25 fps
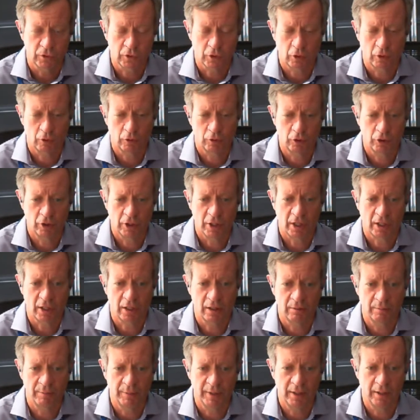So you're not
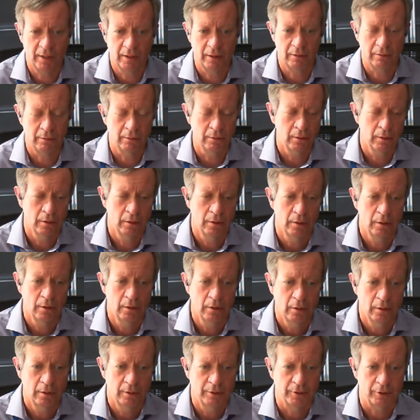going to be
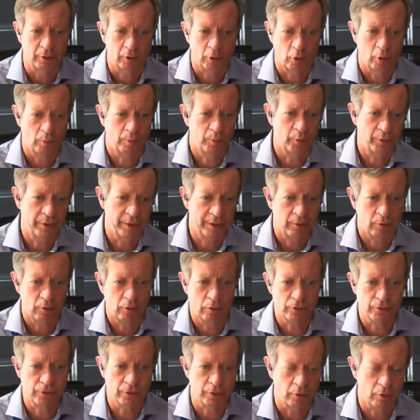the corporal that
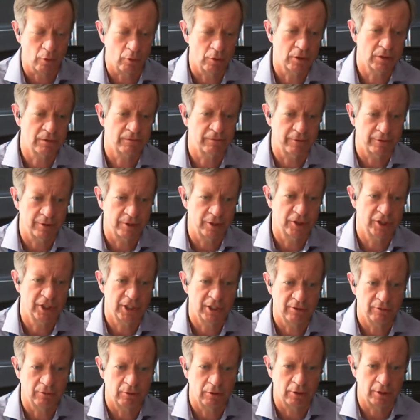holds the horse for the
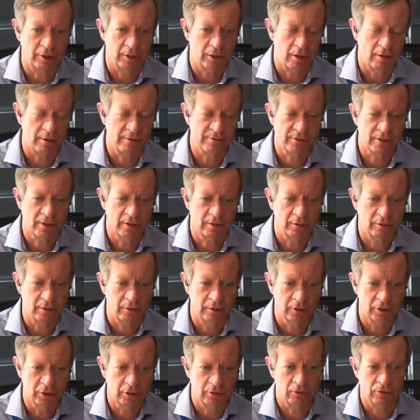general, and all of a sudden
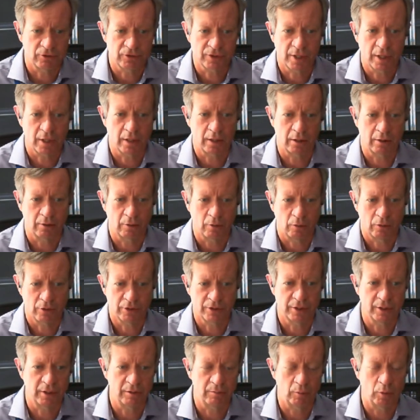the general's not on a
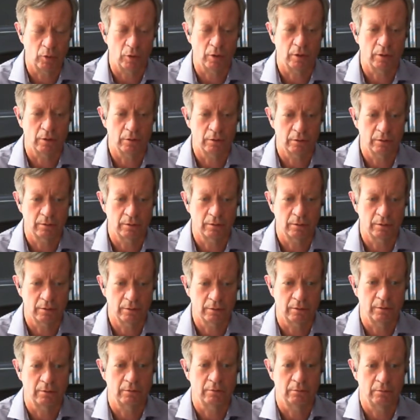horse anymore.
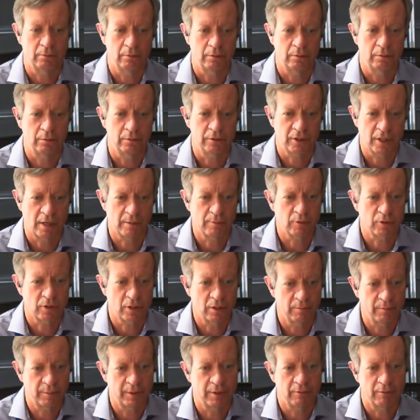Cyber's
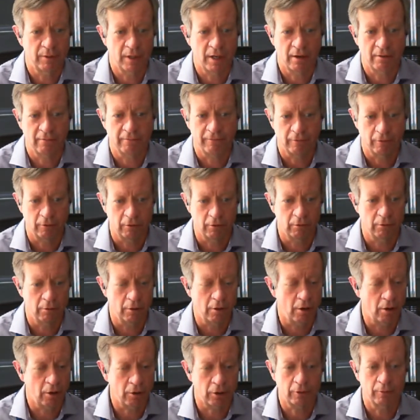going to be around for
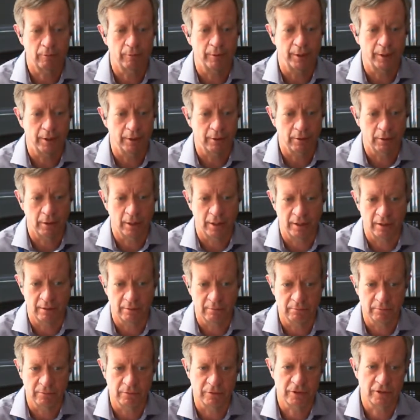our career
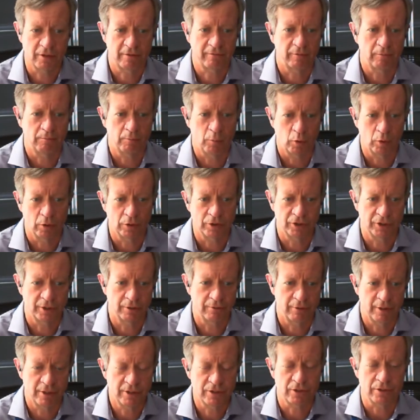and several more
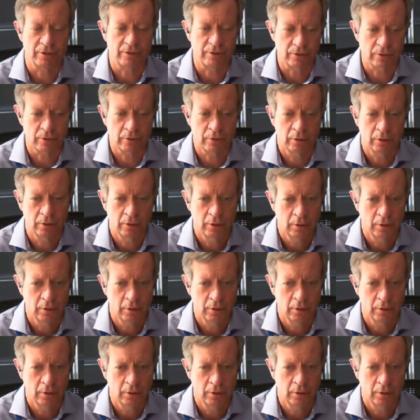generations.